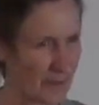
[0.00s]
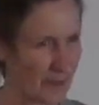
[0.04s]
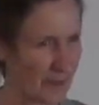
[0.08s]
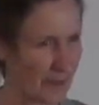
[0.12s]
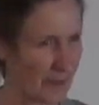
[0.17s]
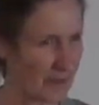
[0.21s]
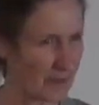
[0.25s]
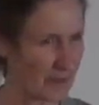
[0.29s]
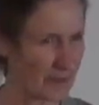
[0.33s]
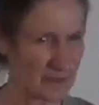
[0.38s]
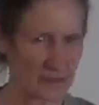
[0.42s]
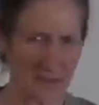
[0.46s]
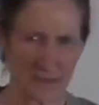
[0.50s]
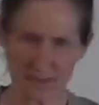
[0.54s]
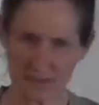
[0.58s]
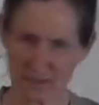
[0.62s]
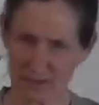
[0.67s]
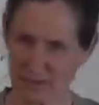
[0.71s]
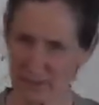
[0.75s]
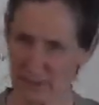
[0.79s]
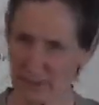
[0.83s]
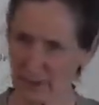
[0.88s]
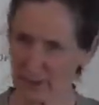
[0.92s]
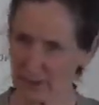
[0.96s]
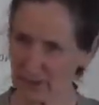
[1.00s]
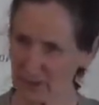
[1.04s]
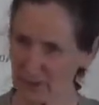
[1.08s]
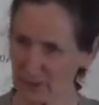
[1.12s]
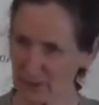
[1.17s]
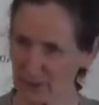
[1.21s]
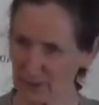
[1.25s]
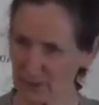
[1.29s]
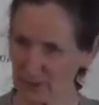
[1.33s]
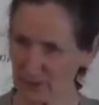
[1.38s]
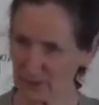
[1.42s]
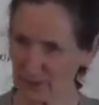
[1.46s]
And they're
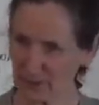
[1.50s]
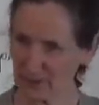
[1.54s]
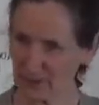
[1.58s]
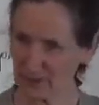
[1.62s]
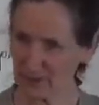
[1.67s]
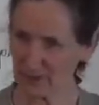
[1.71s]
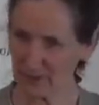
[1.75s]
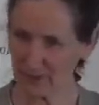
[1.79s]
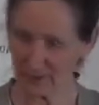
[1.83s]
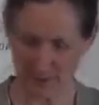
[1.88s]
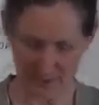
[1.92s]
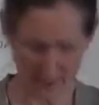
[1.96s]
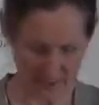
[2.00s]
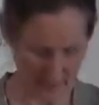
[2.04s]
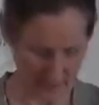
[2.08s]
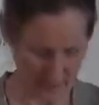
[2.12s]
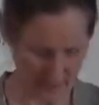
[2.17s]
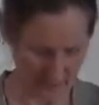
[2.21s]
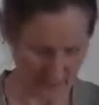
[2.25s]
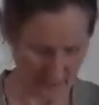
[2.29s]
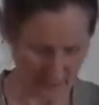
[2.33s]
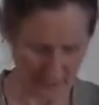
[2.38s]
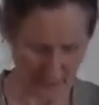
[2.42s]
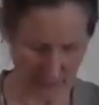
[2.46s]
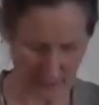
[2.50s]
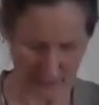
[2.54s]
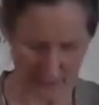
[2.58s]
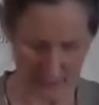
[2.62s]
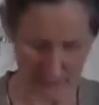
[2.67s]
disposable, and they've got